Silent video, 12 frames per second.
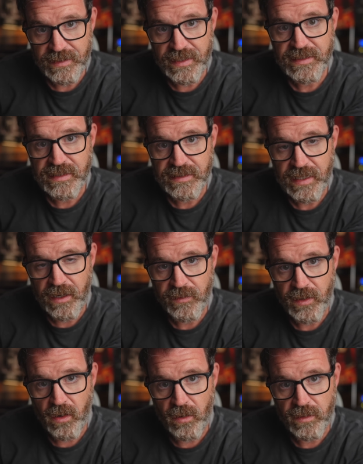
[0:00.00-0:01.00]
this is how
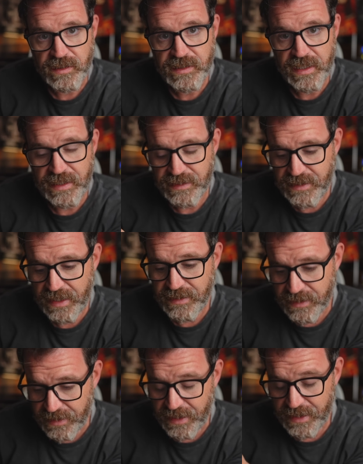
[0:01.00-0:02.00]
the artist
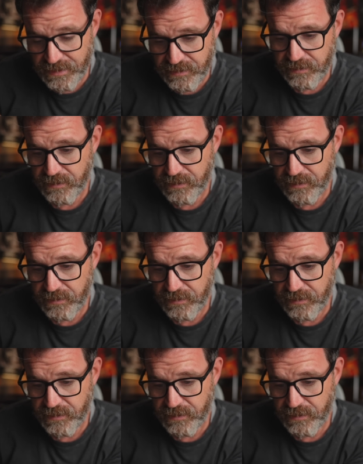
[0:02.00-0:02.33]
intended it,